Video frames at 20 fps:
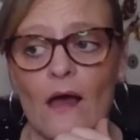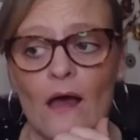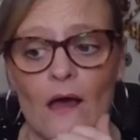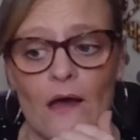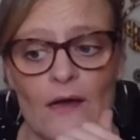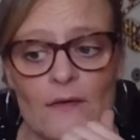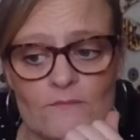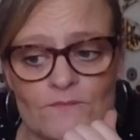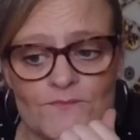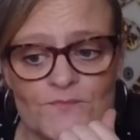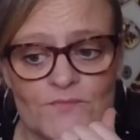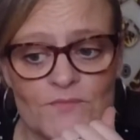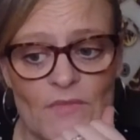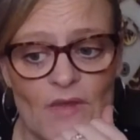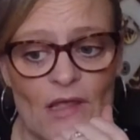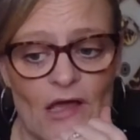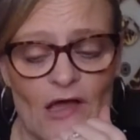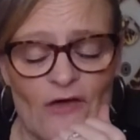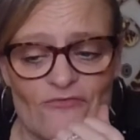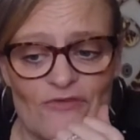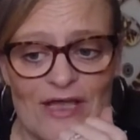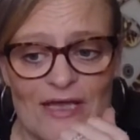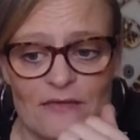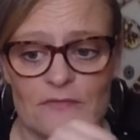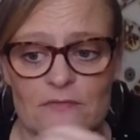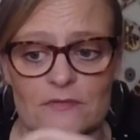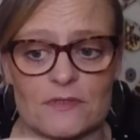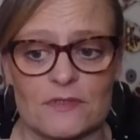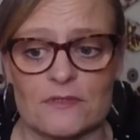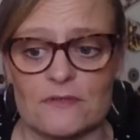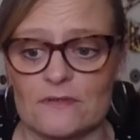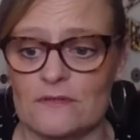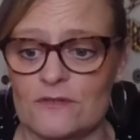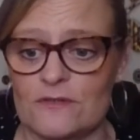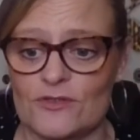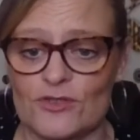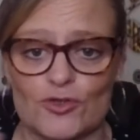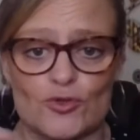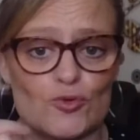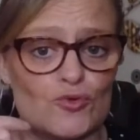um, around
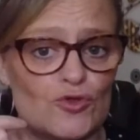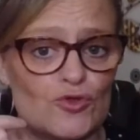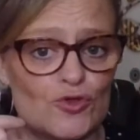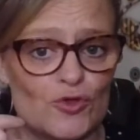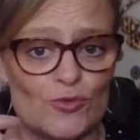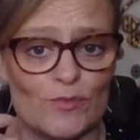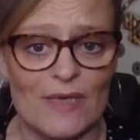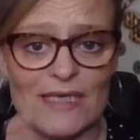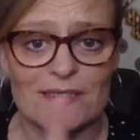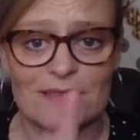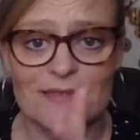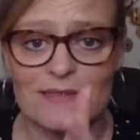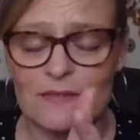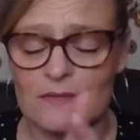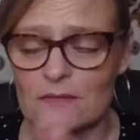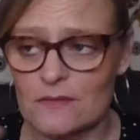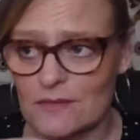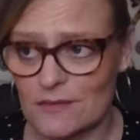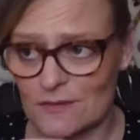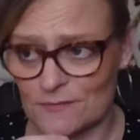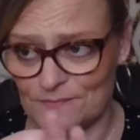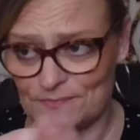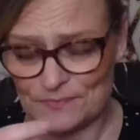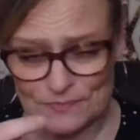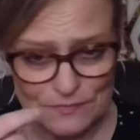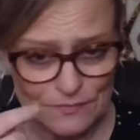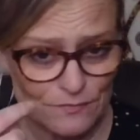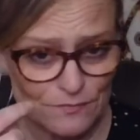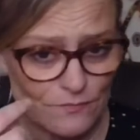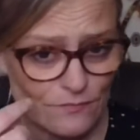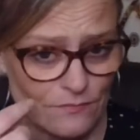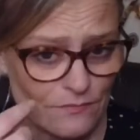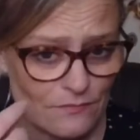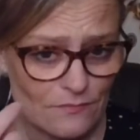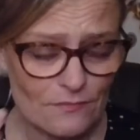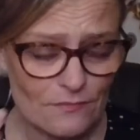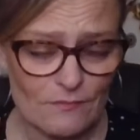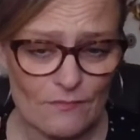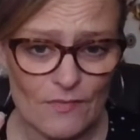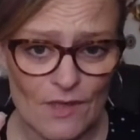school Zoom lessons,
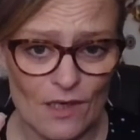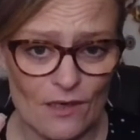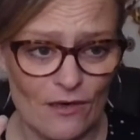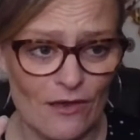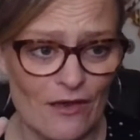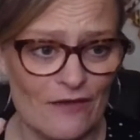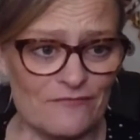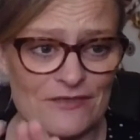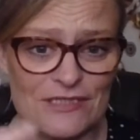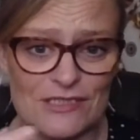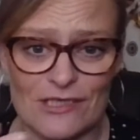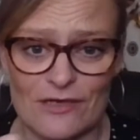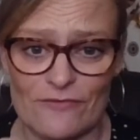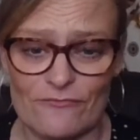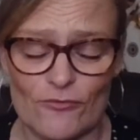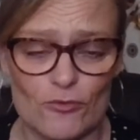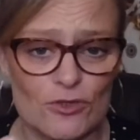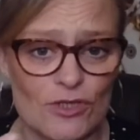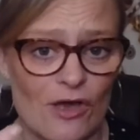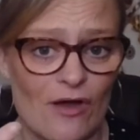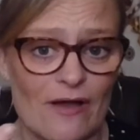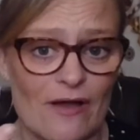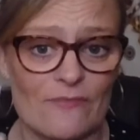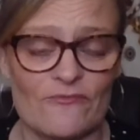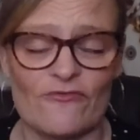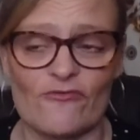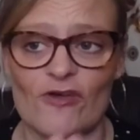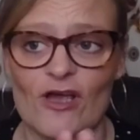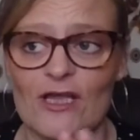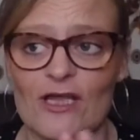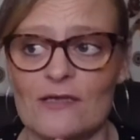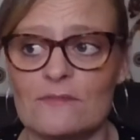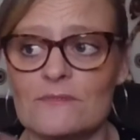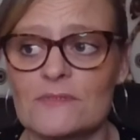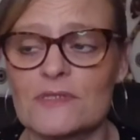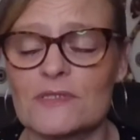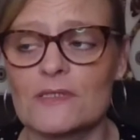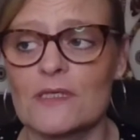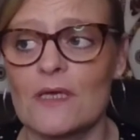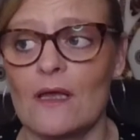life in general, time
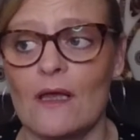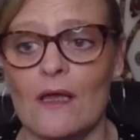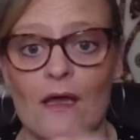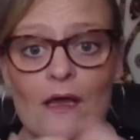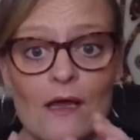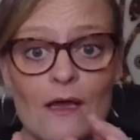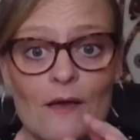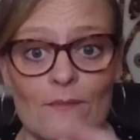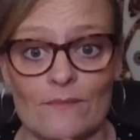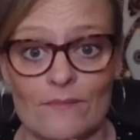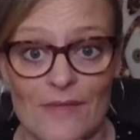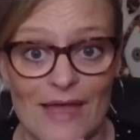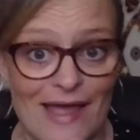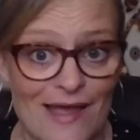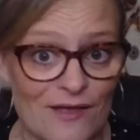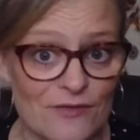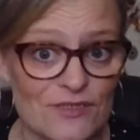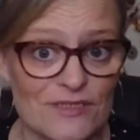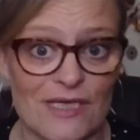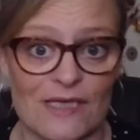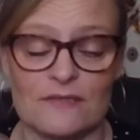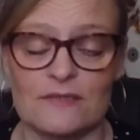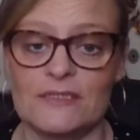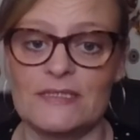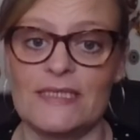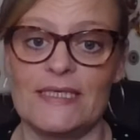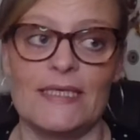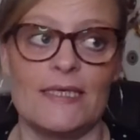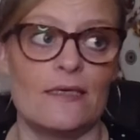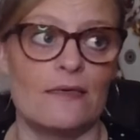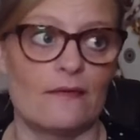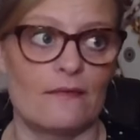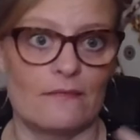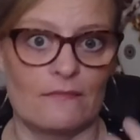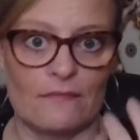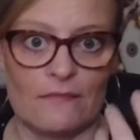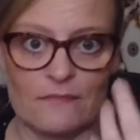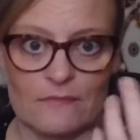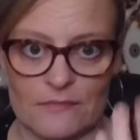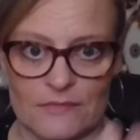frames, um, house hunting,
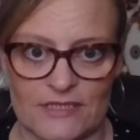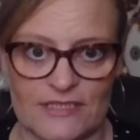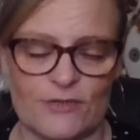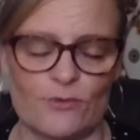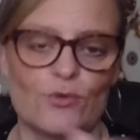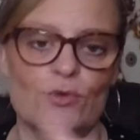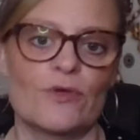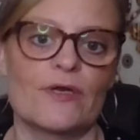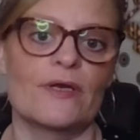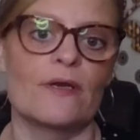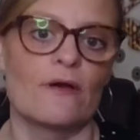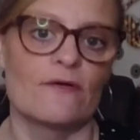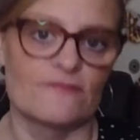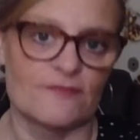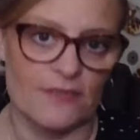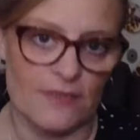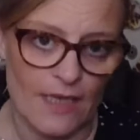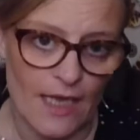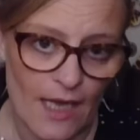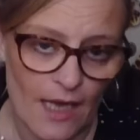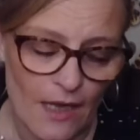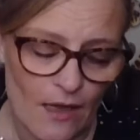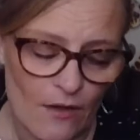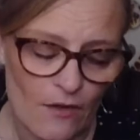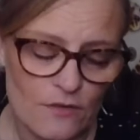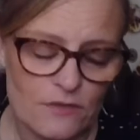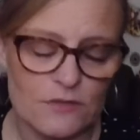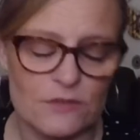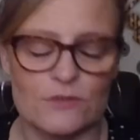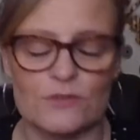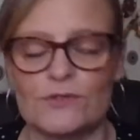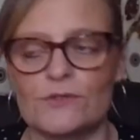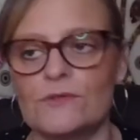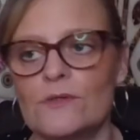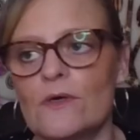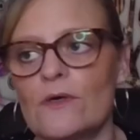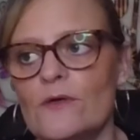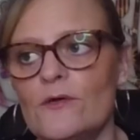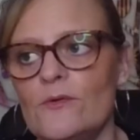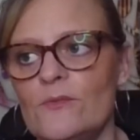still looking after the house, as you
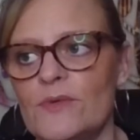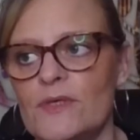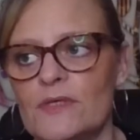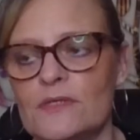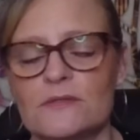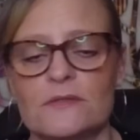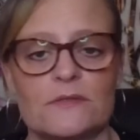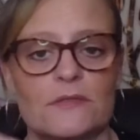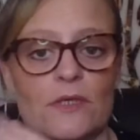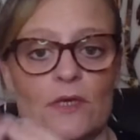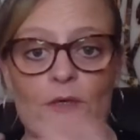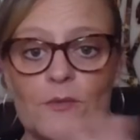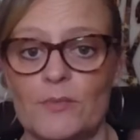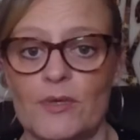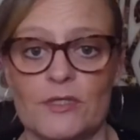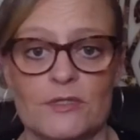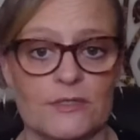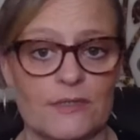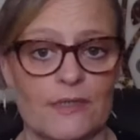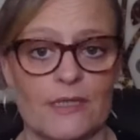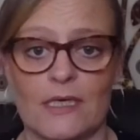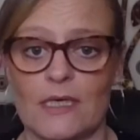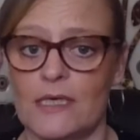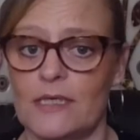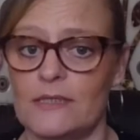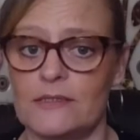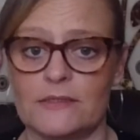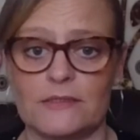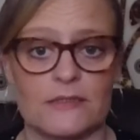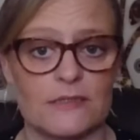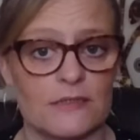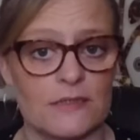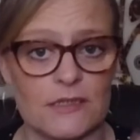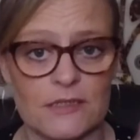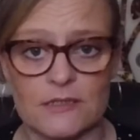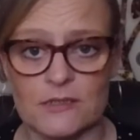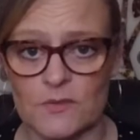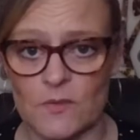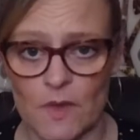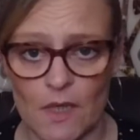know, because the only person that cleans is
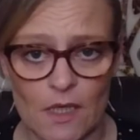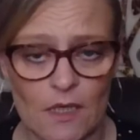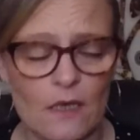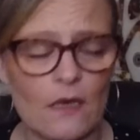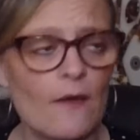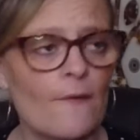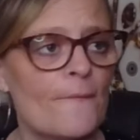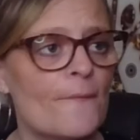this one.